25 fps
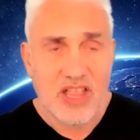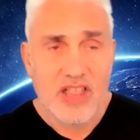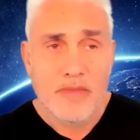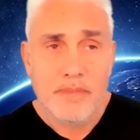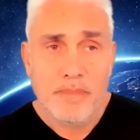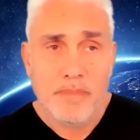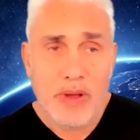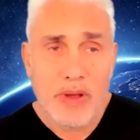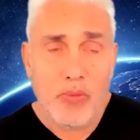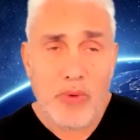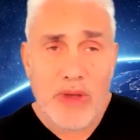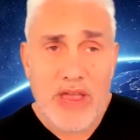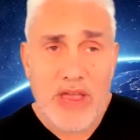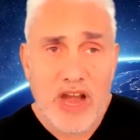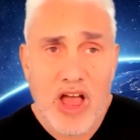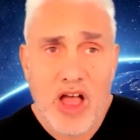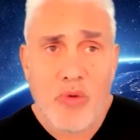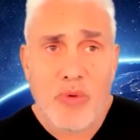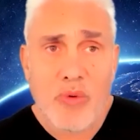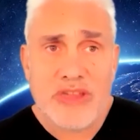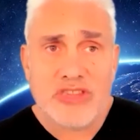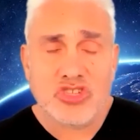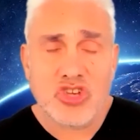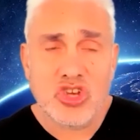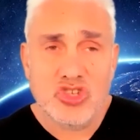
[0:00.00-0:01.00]
But when I
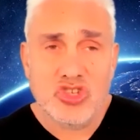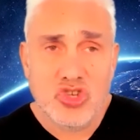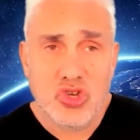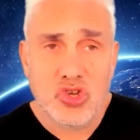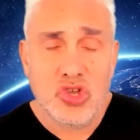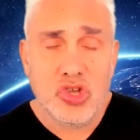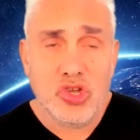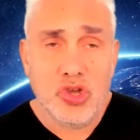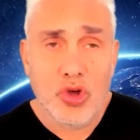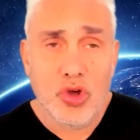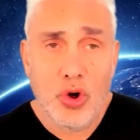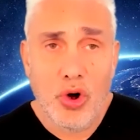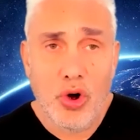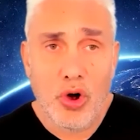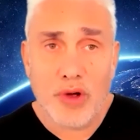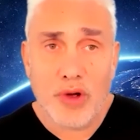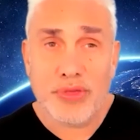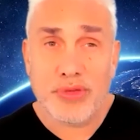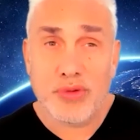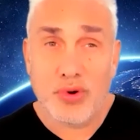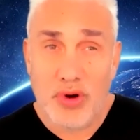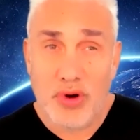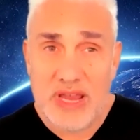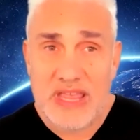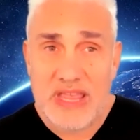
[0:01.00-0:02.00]
went to New York
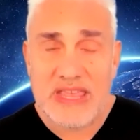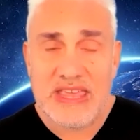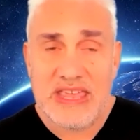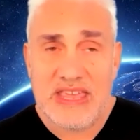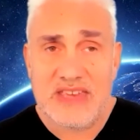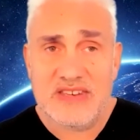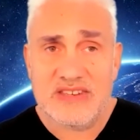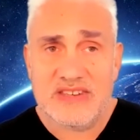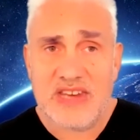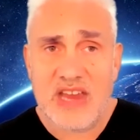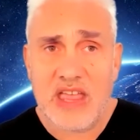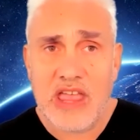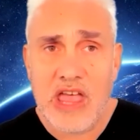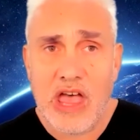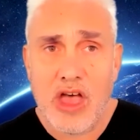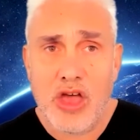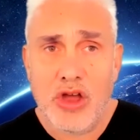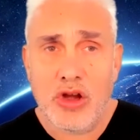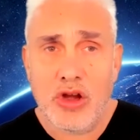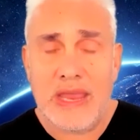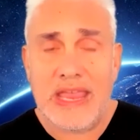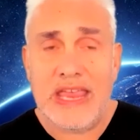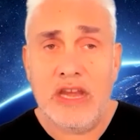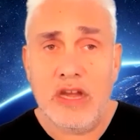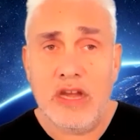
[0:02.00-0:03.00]
3 years ago
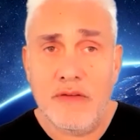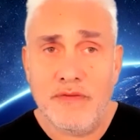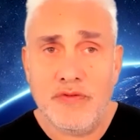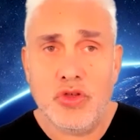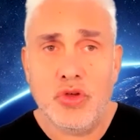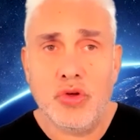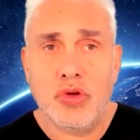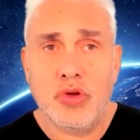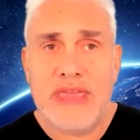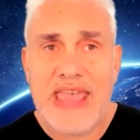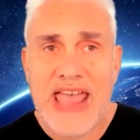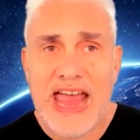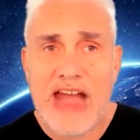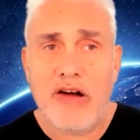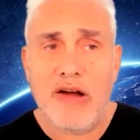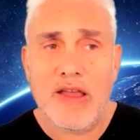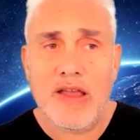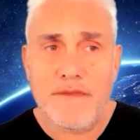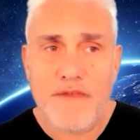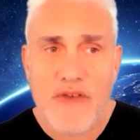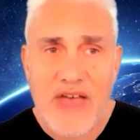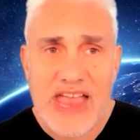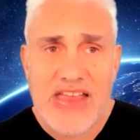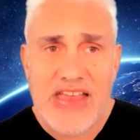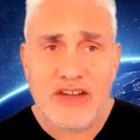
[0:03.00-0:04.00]
to interview Gary
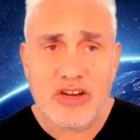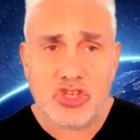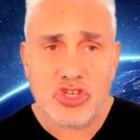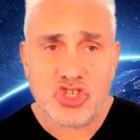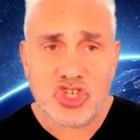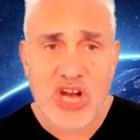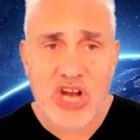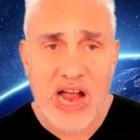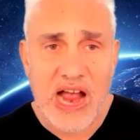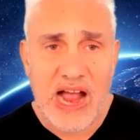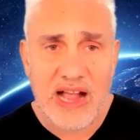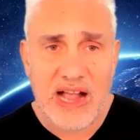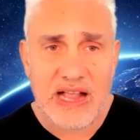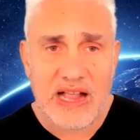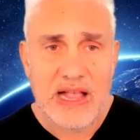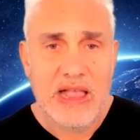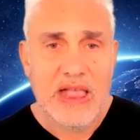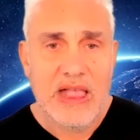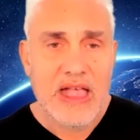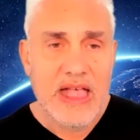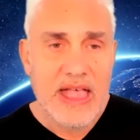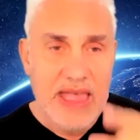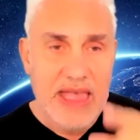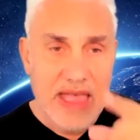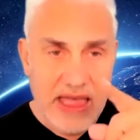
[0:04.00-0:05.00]
Vaynerchuk,
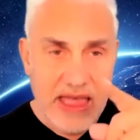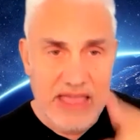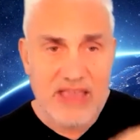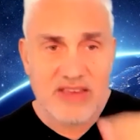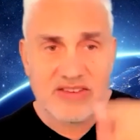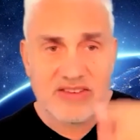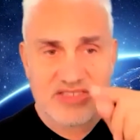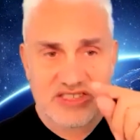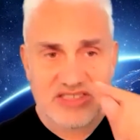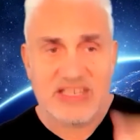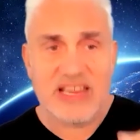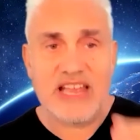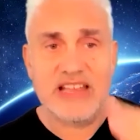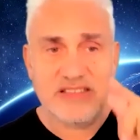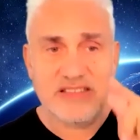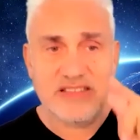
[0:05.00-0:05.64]
he said